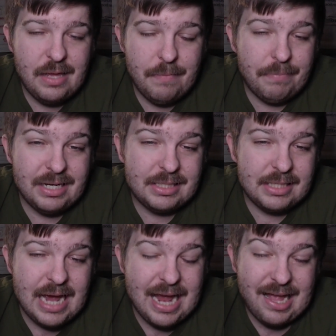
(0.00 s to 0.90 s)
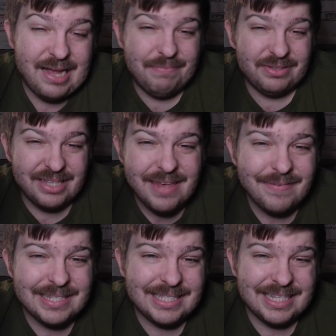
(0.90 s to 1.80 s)
but it's, I, I
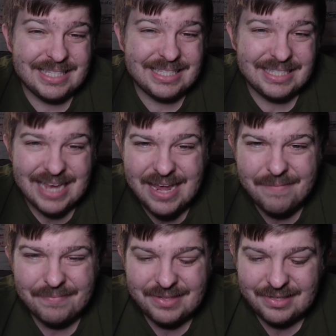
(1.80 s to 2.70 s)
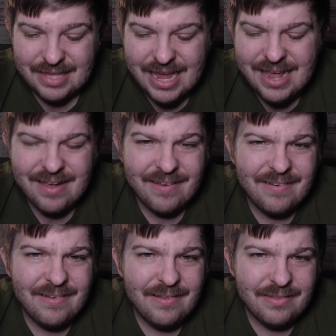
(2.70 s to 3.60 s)
believe it's the same
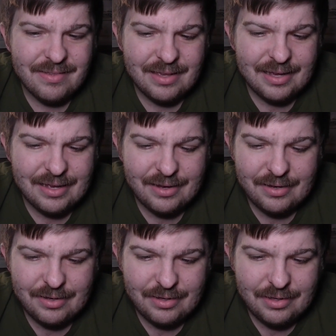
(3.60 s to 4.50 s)
thing that